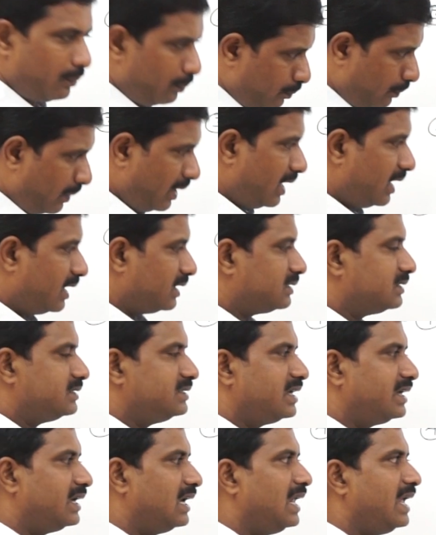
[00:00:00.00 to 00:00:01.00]
but
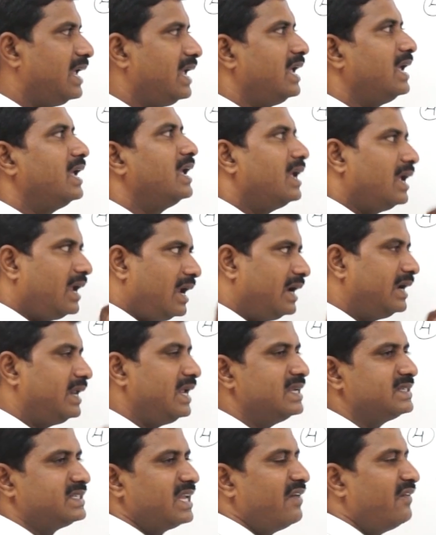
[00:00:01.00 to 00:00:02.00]
generally it
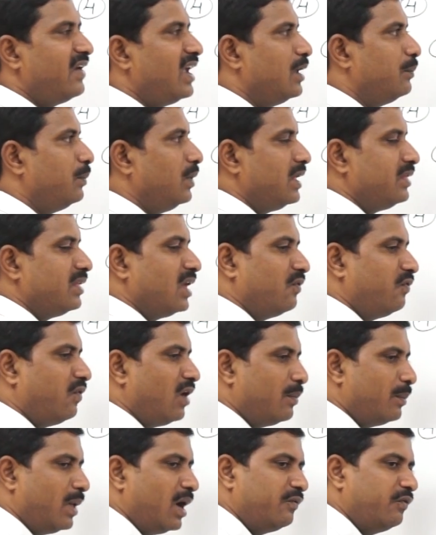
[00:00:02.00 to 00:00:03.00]
is available in the
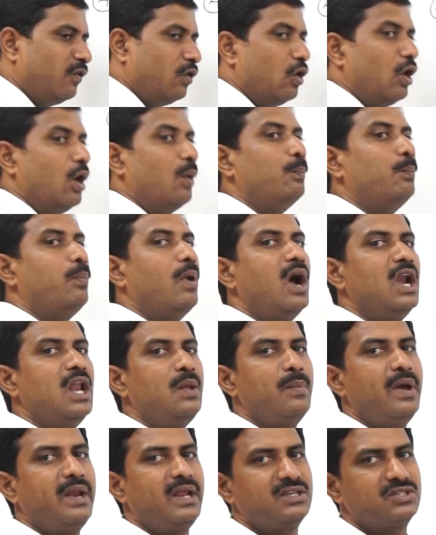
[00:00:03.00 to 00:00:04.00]
form of a
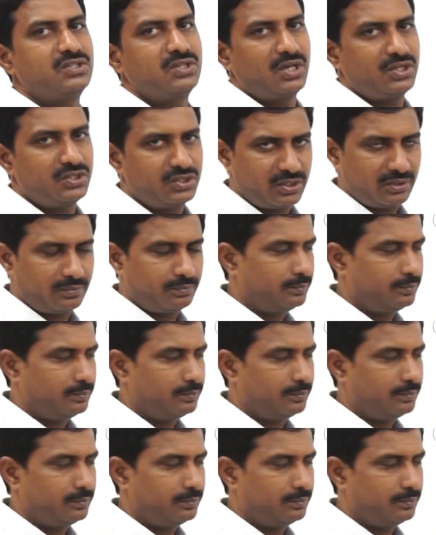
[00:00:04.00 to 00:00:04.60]
polymeric structure.